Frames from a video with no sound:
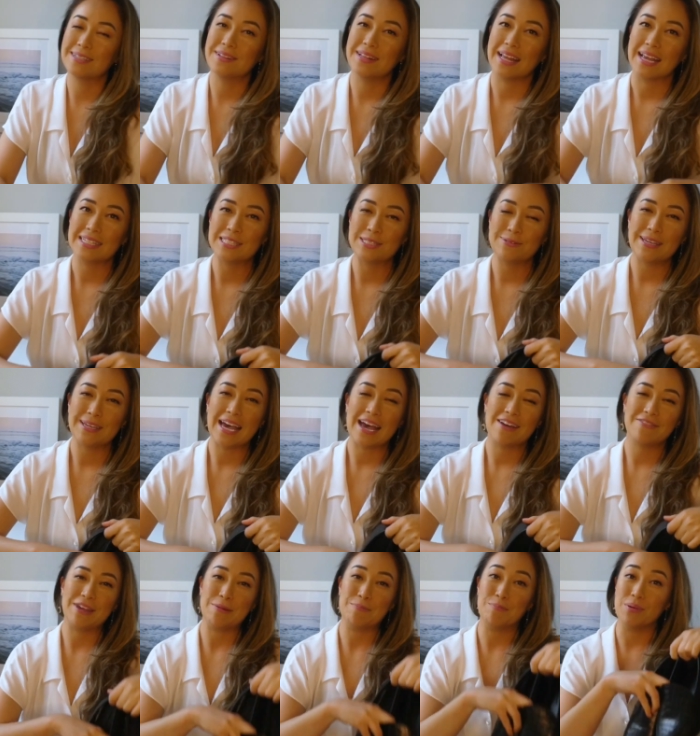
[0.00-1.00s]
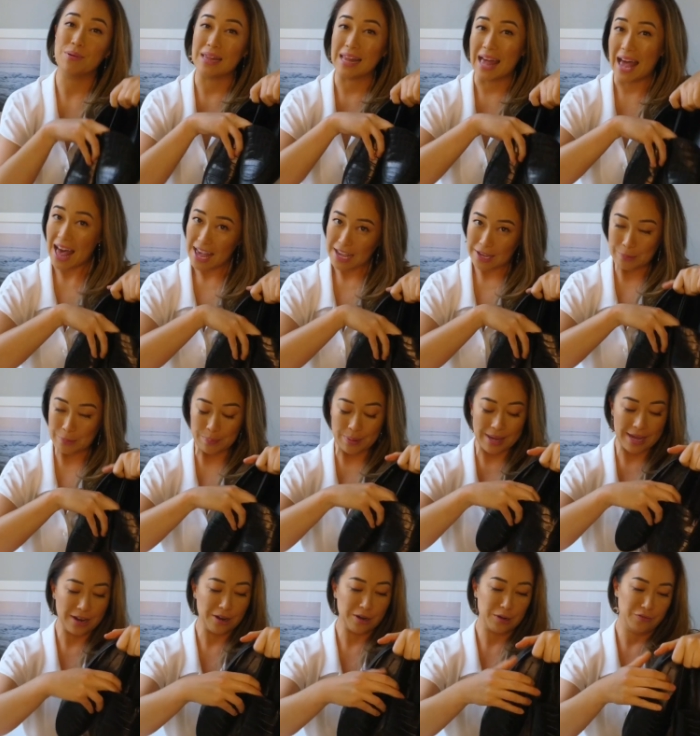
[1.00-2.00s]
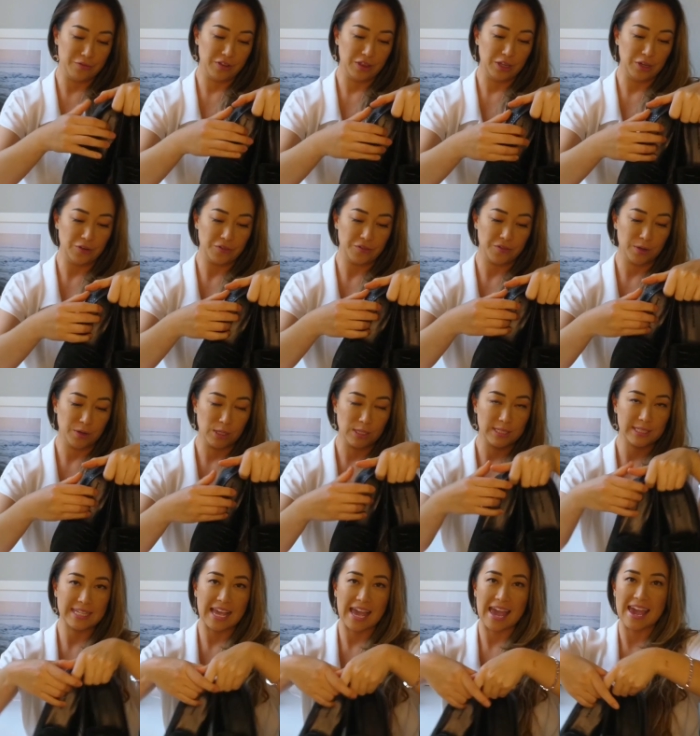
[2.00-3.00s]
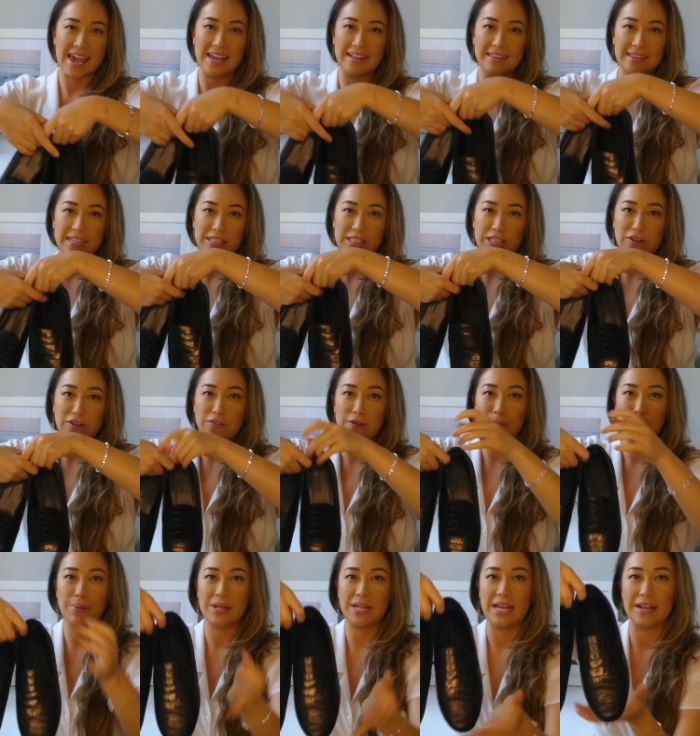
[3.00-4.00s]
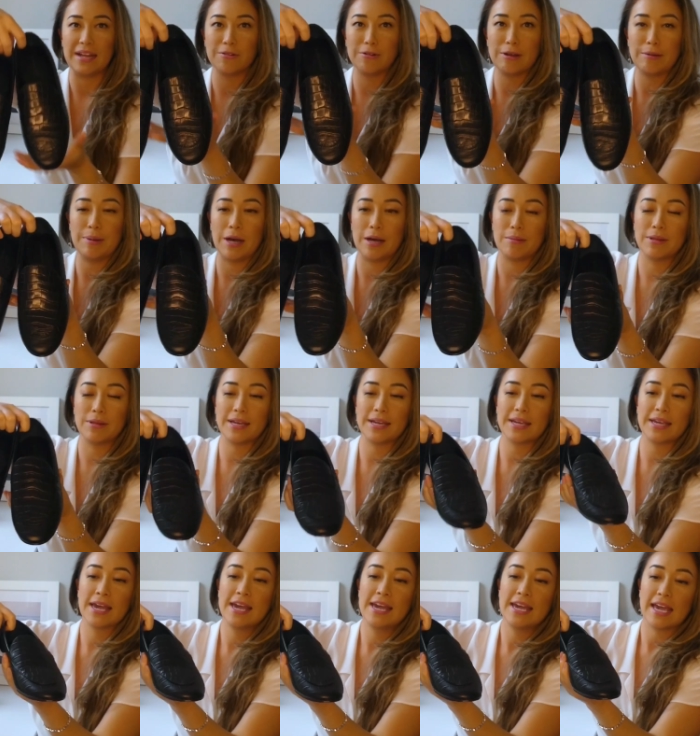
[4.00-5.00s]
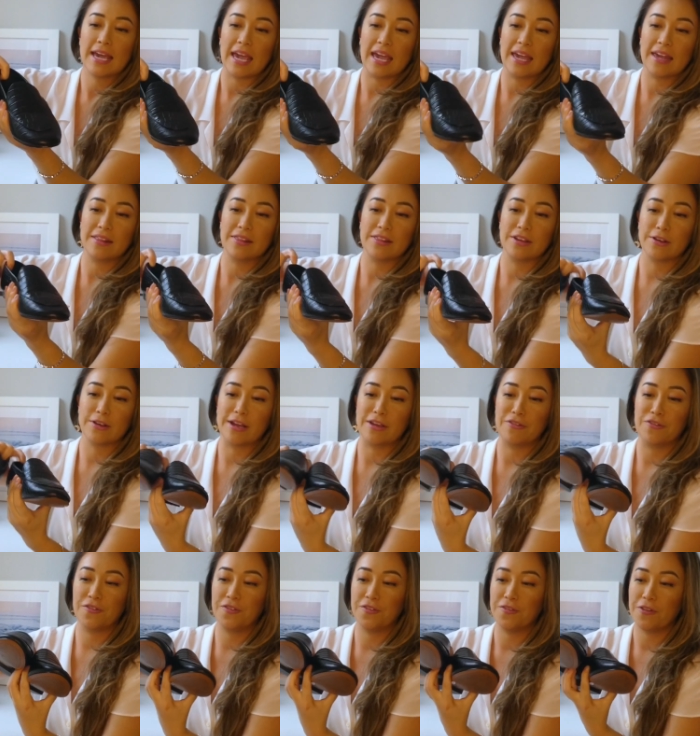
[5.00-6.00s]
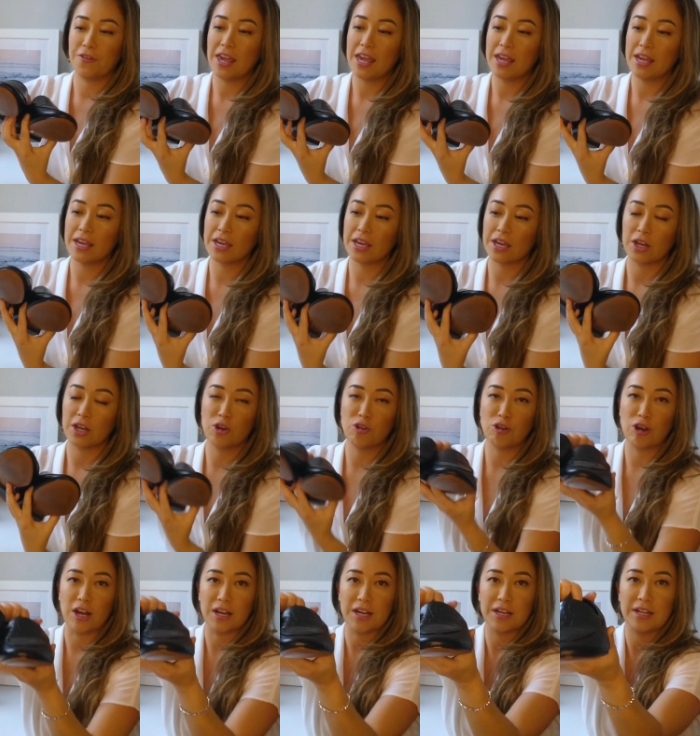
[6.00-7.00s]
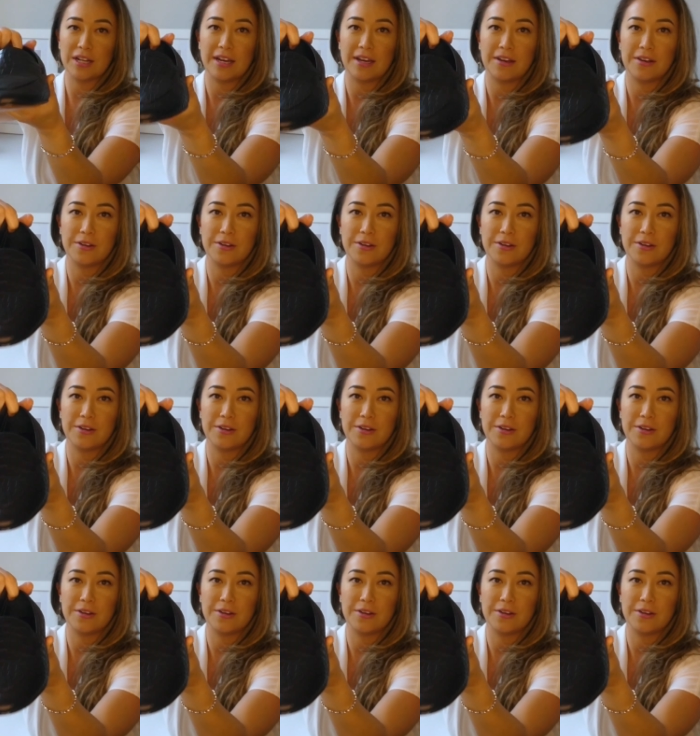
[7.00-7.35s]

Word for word: next we have a black pair of loafers, and these are from Banana Republic, and they're a fake crocodile